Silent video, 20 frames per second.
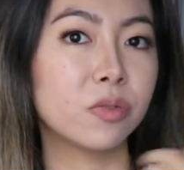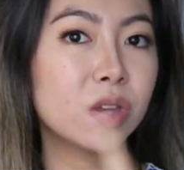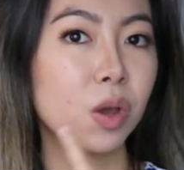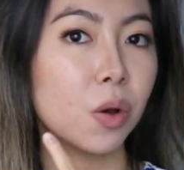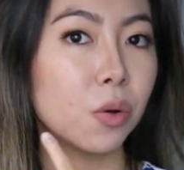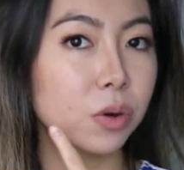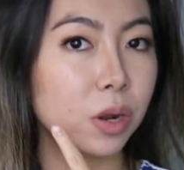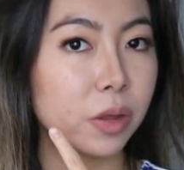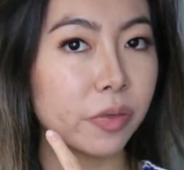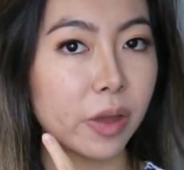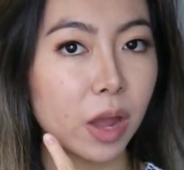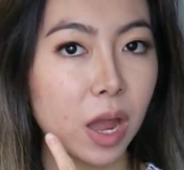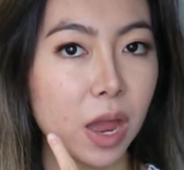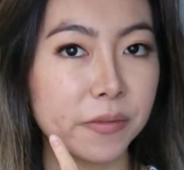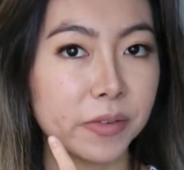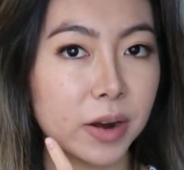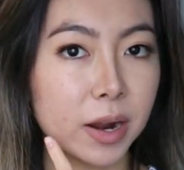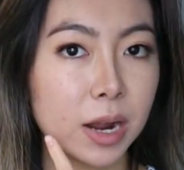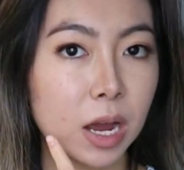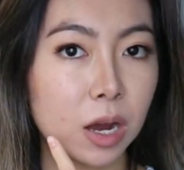The only thing I
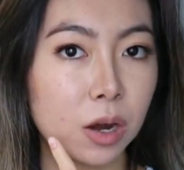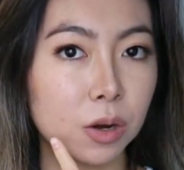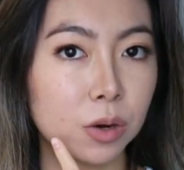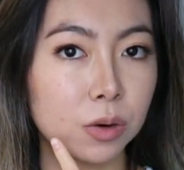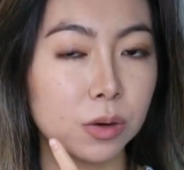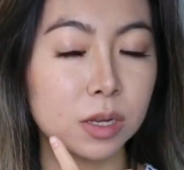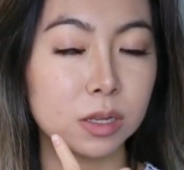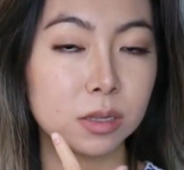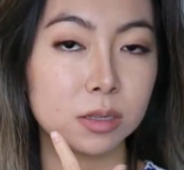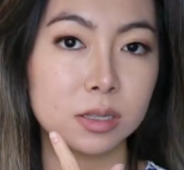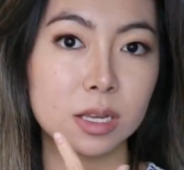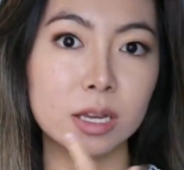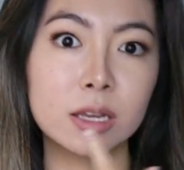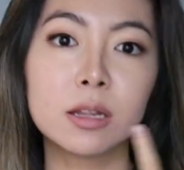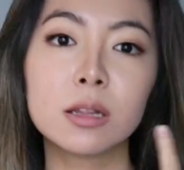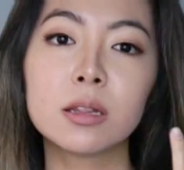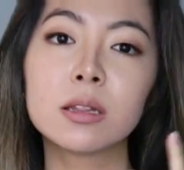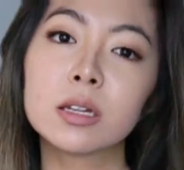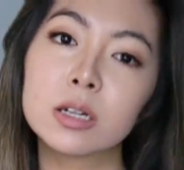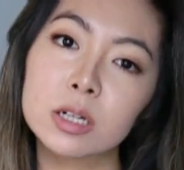have right now is
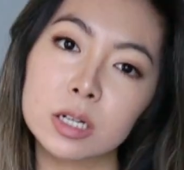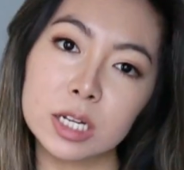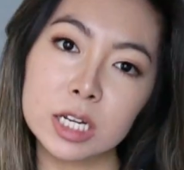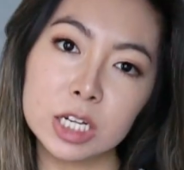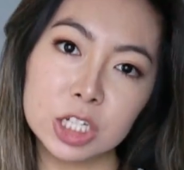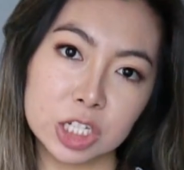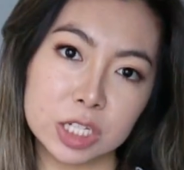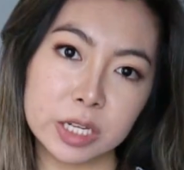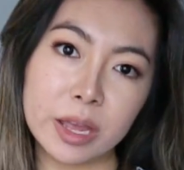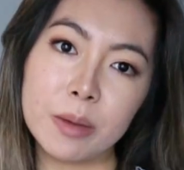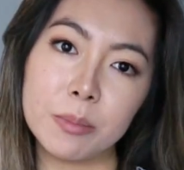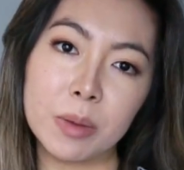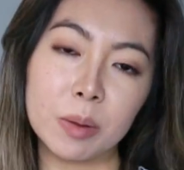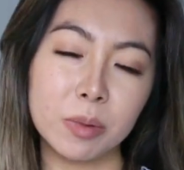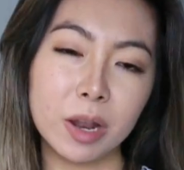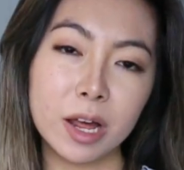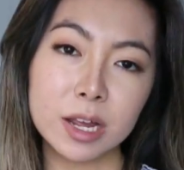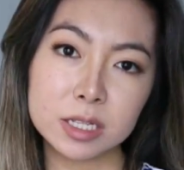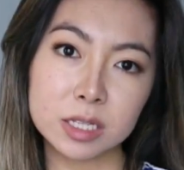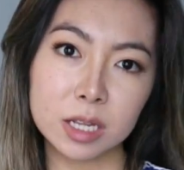it literally just came up
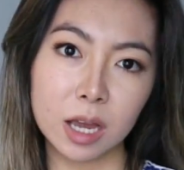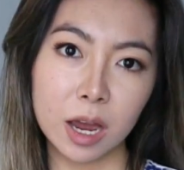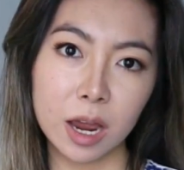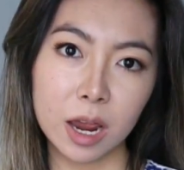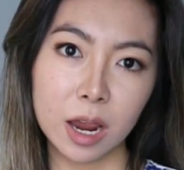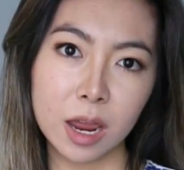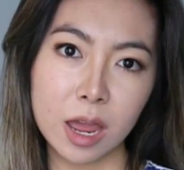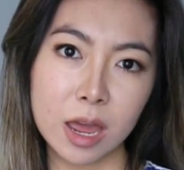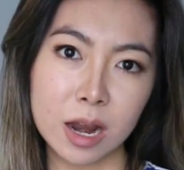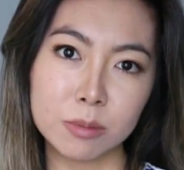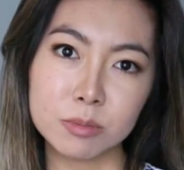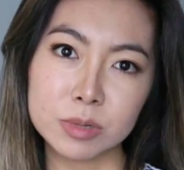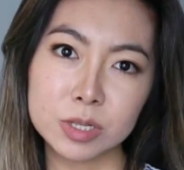last night, and I'm